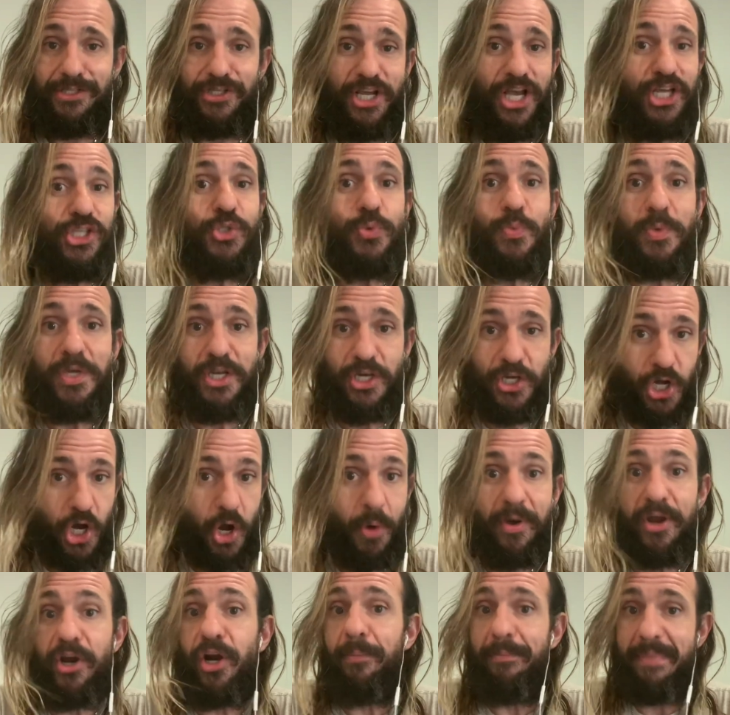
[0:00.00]
Yes, we know
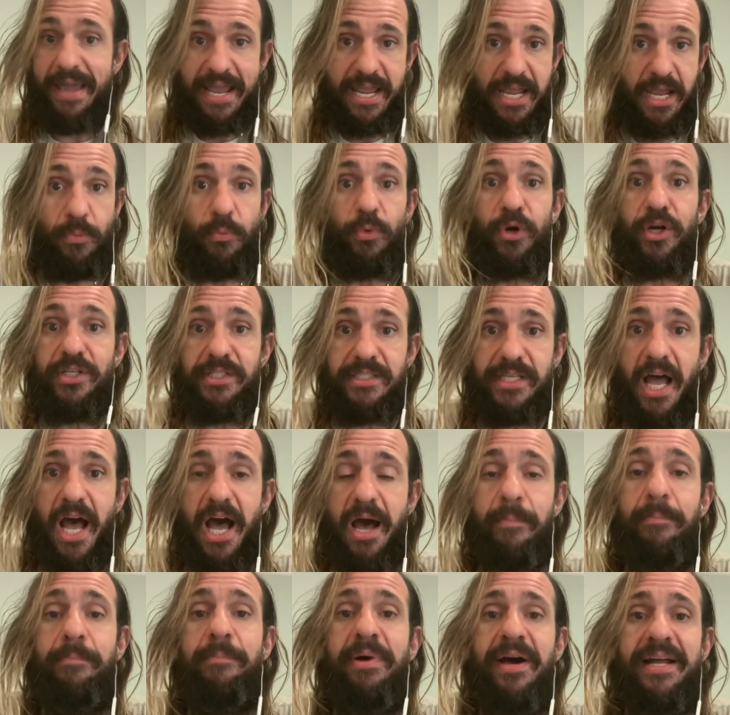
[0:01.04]
we are making words
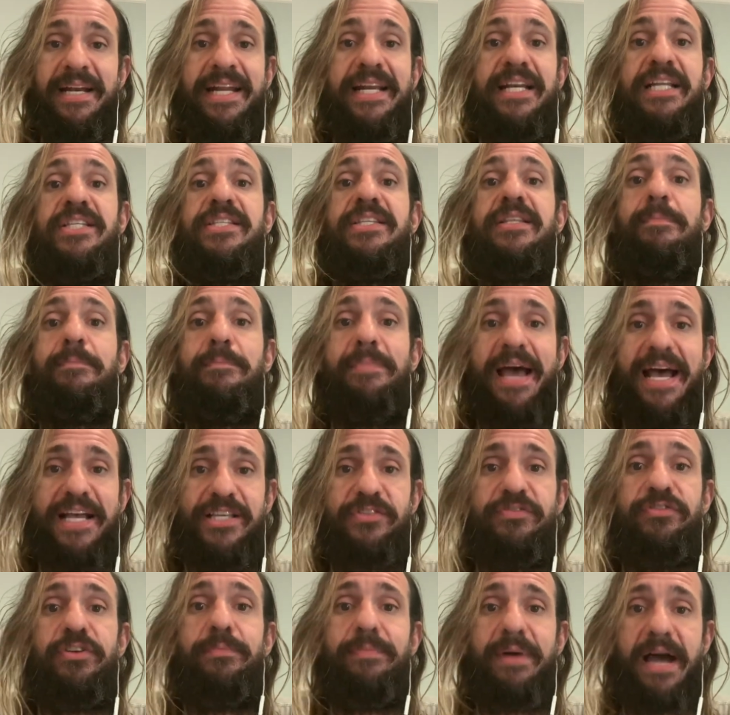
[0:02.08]
up, but it is the best
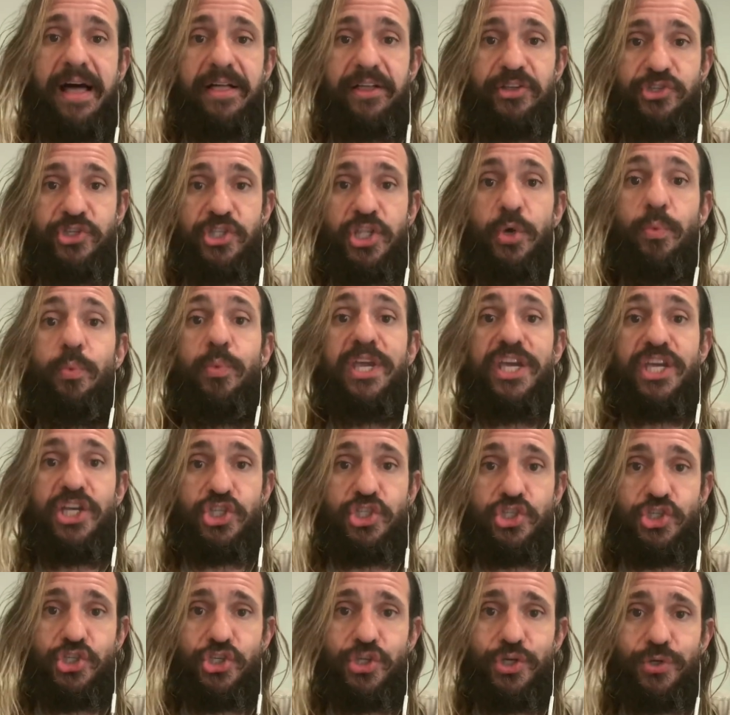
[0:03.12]
verbology that we can
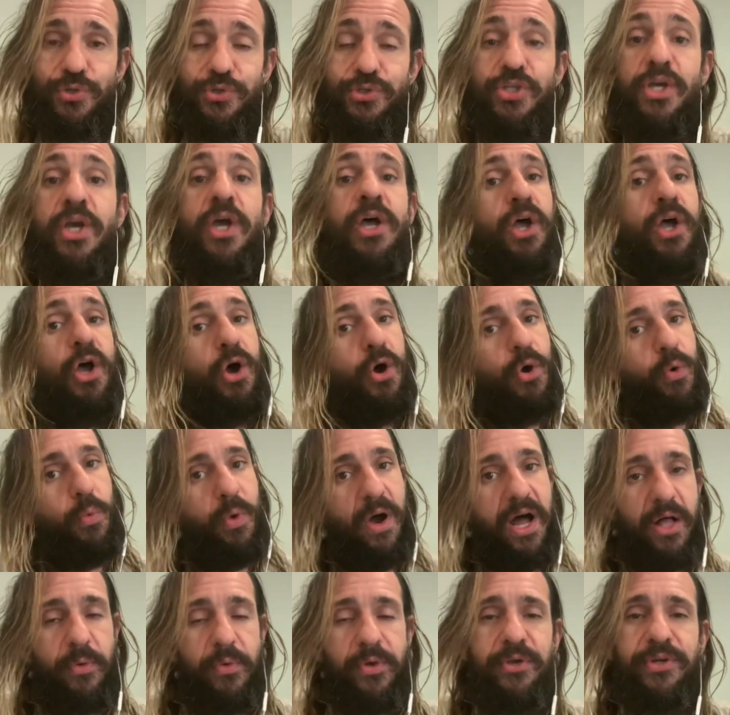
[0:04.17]
choose
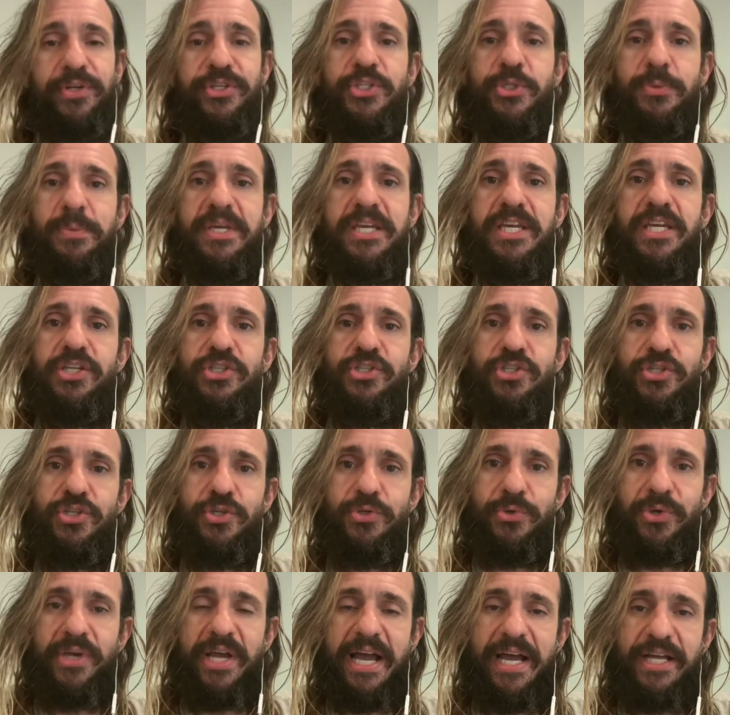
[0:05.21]
while we are speaking to you
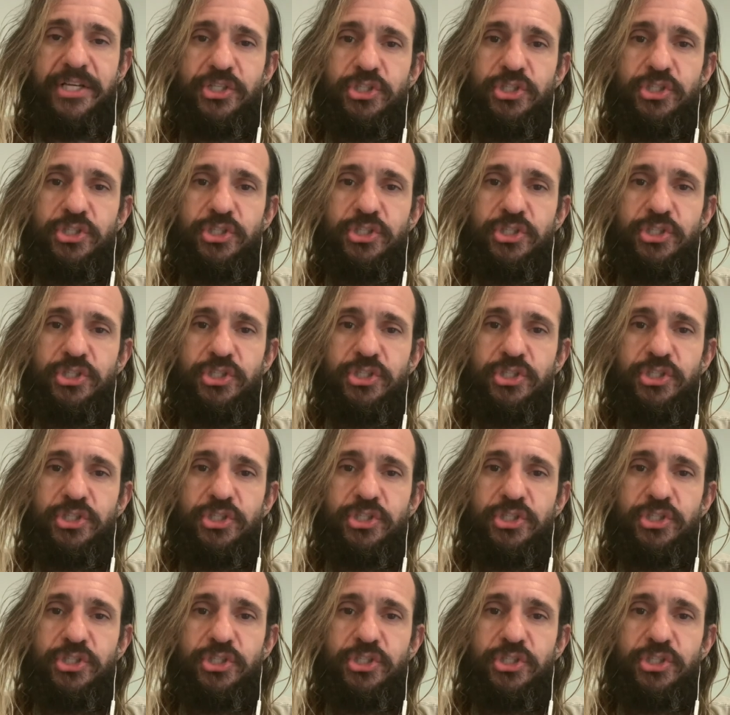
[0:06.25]
guys.